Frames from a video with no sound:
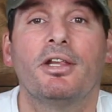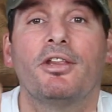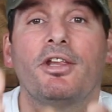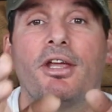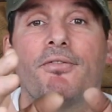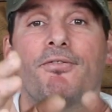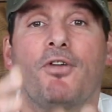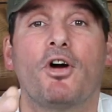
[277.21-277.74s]

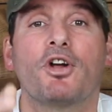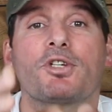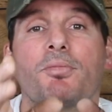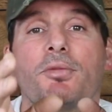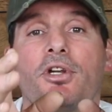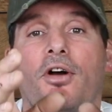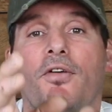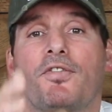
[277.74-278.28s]
the
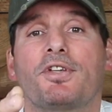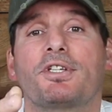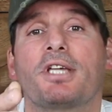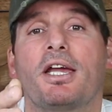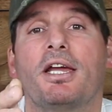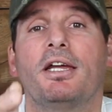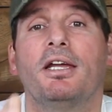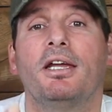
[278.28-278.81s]
enforcement
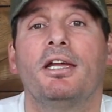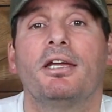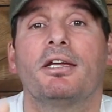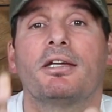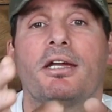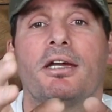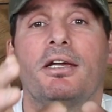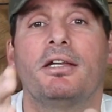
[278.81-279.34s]
officer
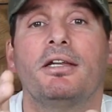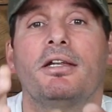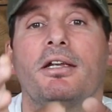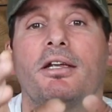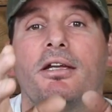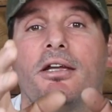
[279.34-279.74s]
can